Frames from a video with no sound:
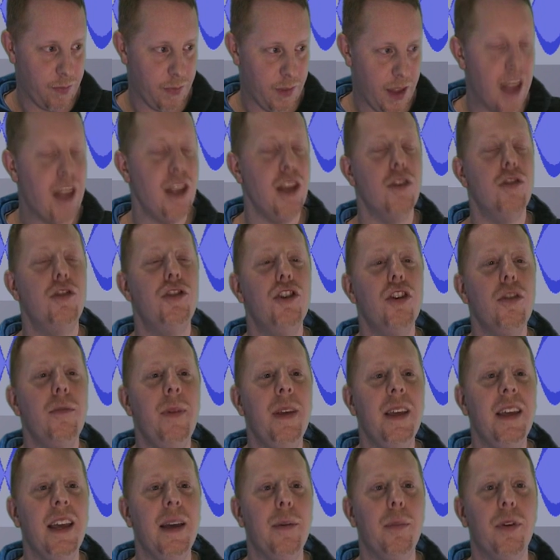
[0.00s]
And you should
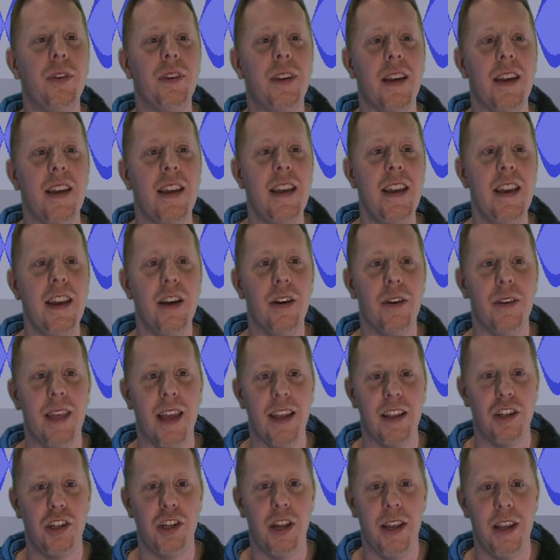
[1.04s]
be able to hear
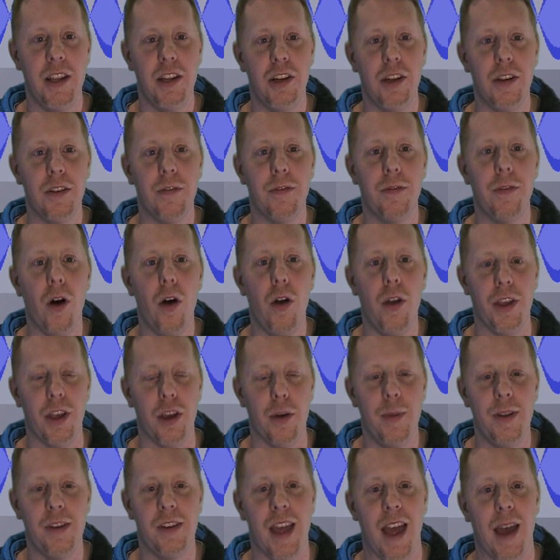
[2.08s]
that change in
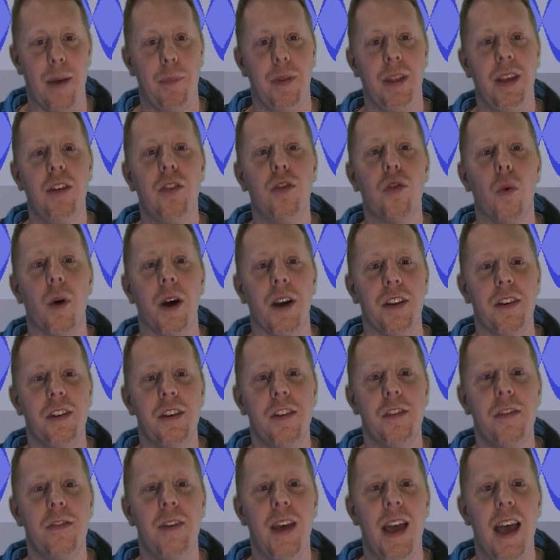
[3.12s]
volume is happening twice
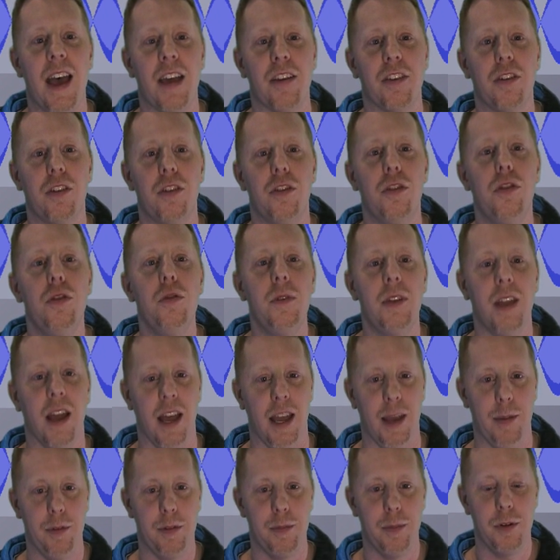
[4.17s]
as fast, two
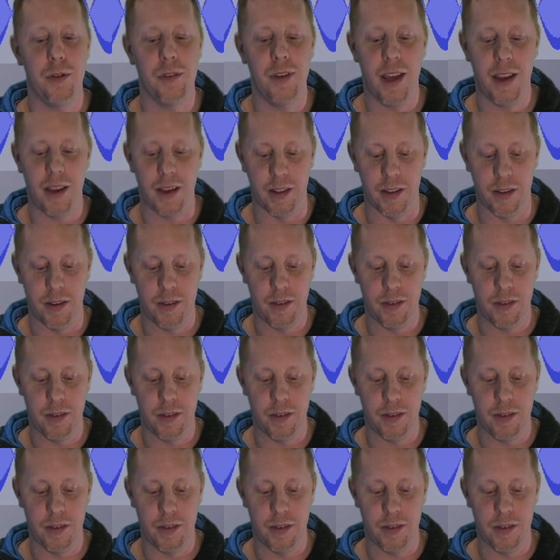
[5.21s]
times per second.